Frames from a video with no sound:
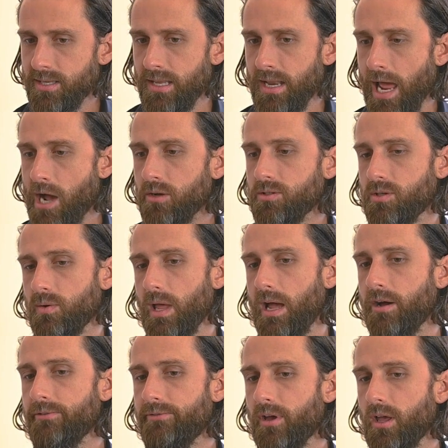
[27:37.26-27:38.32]
and how to
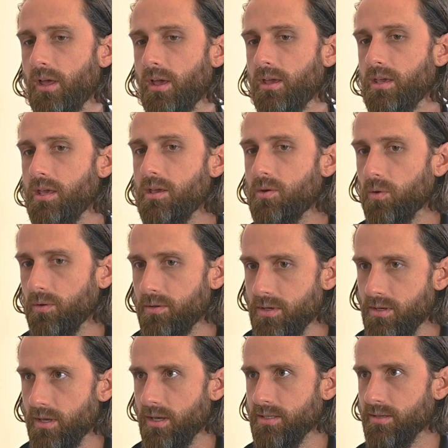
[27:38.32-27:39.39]
have
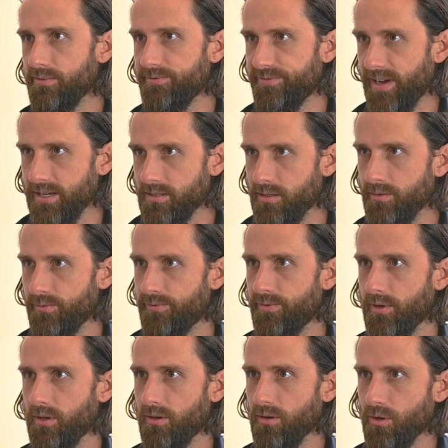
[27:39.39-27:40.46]
equally as effective
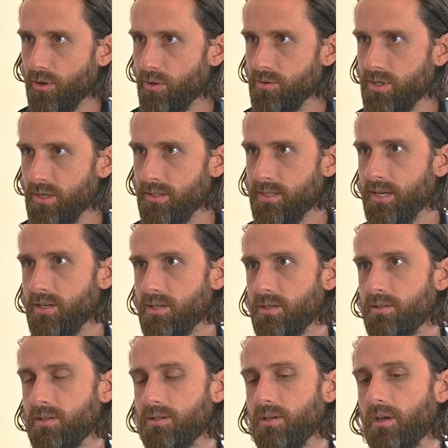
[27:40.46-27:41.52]
coaching
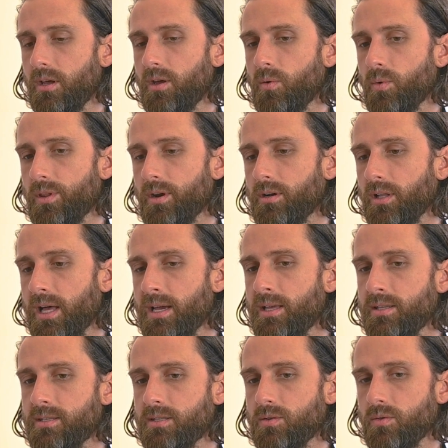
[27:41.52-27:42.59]
sessions with our
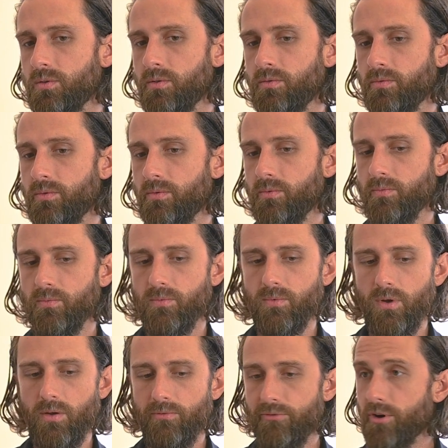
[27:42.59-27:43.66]
clients
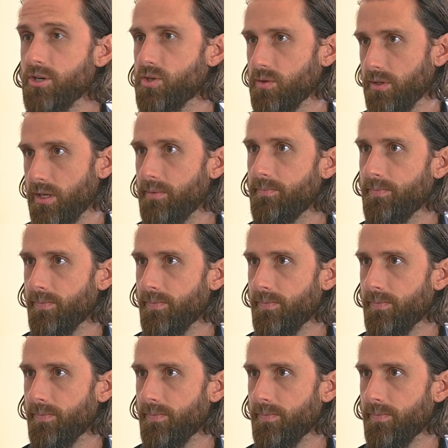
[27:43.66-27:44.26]
uh, virtually,